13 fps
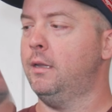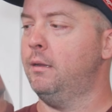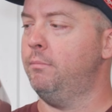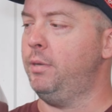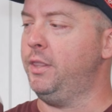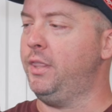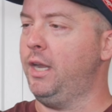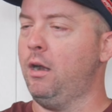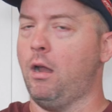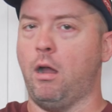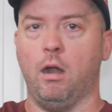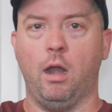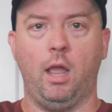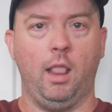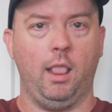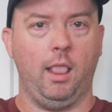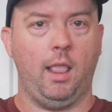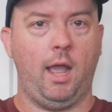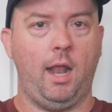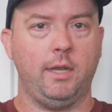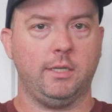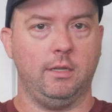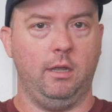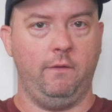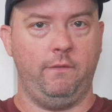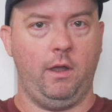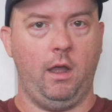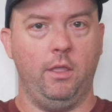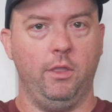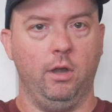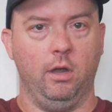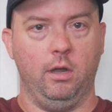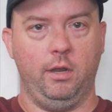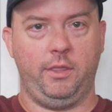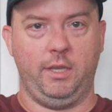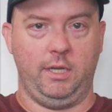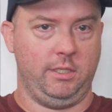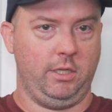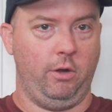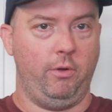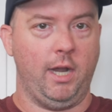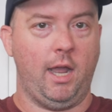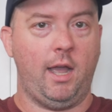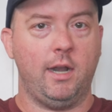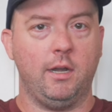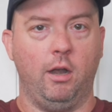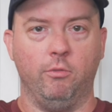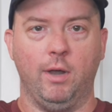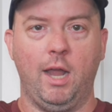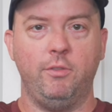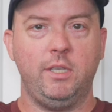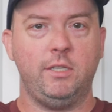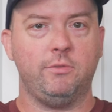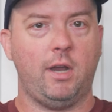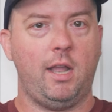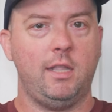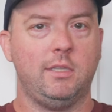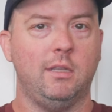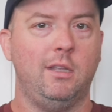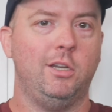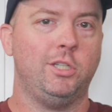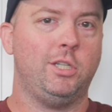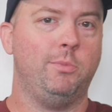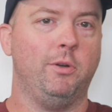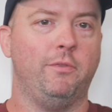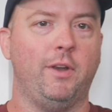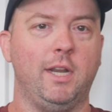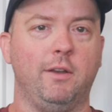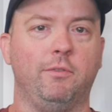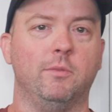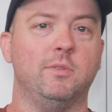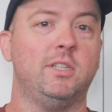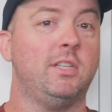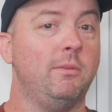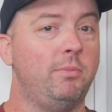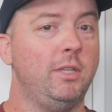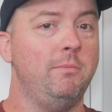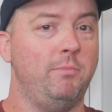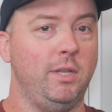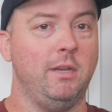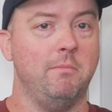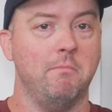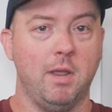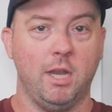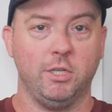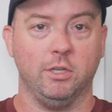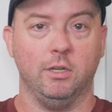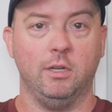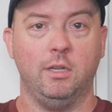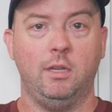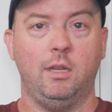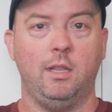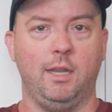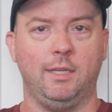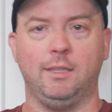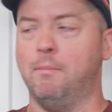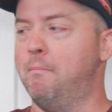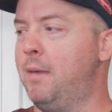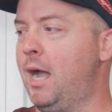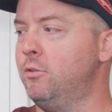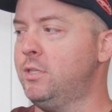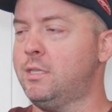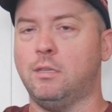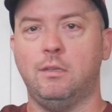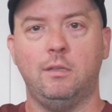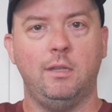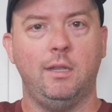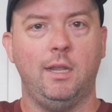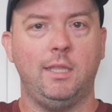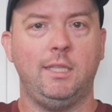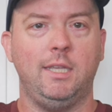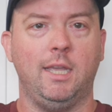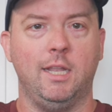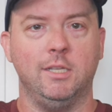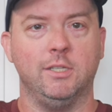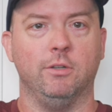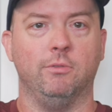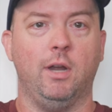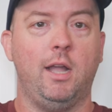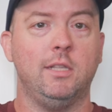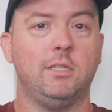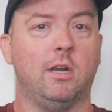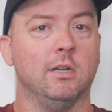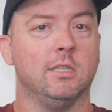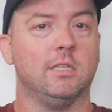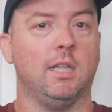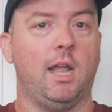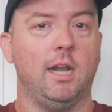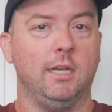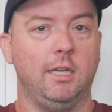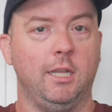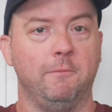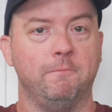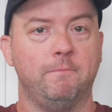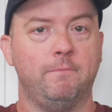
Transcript: but there are a lot of other things going on around these rods to prevent it from simply being measured, like the mounts at the ends of the rods are slotted in.